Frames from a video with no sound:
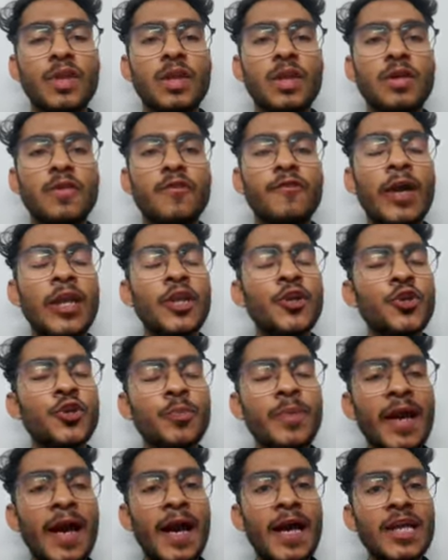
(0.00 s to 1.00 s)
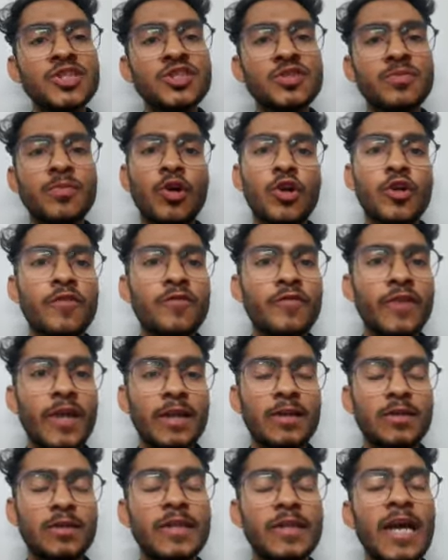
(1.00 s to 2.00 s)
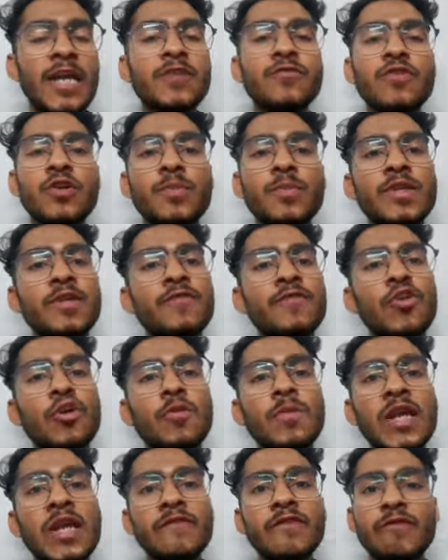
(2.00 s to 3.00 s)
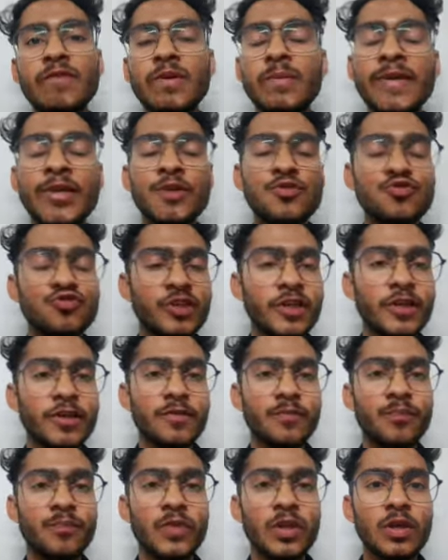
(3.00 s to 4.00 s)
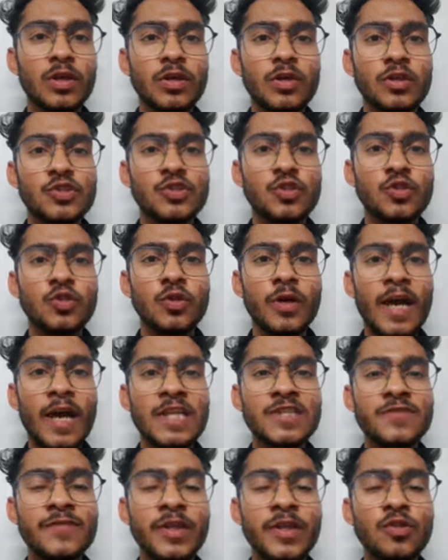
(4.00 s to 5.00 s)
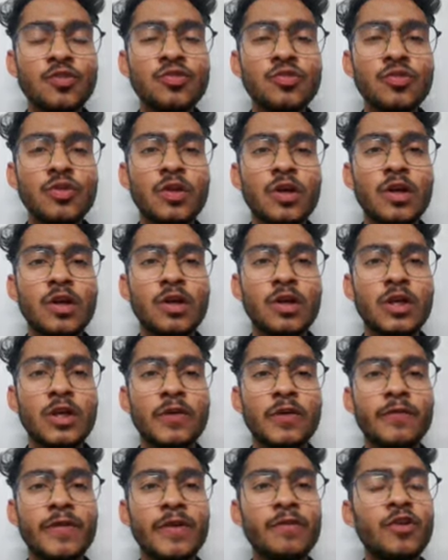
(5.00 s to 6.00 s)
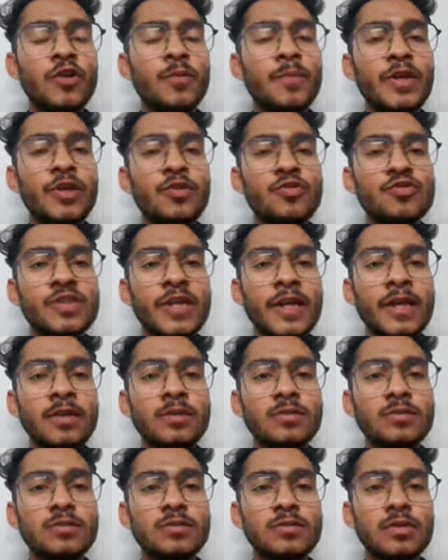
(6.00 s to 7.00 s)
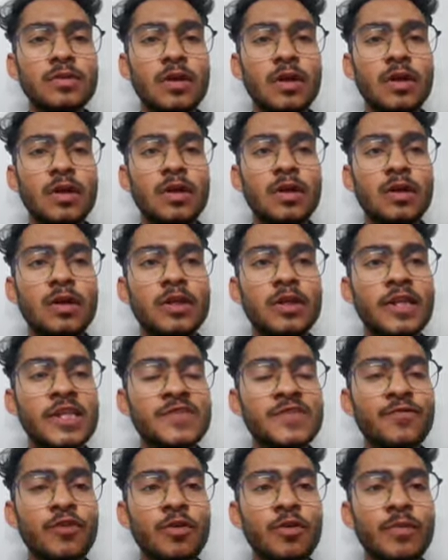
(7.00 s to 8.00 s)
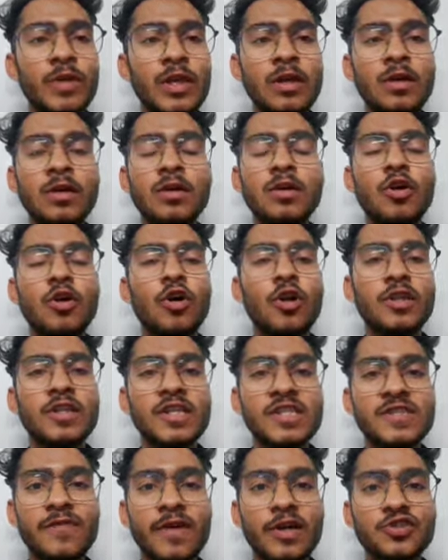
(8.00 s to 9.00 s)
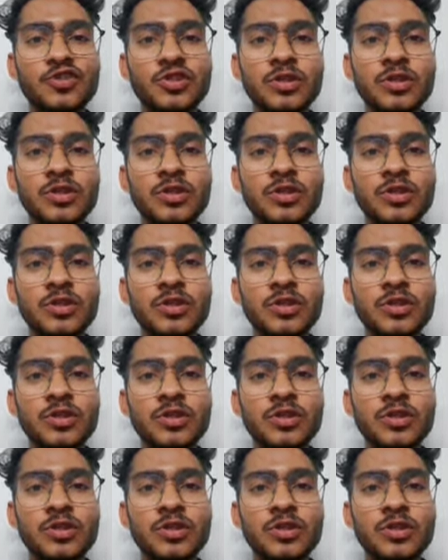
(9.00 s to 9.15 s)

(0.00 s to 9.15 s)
value to be hashed mod of 10 that would be the formula we will be using here so as we know uh, we would be using uh, this formula or this function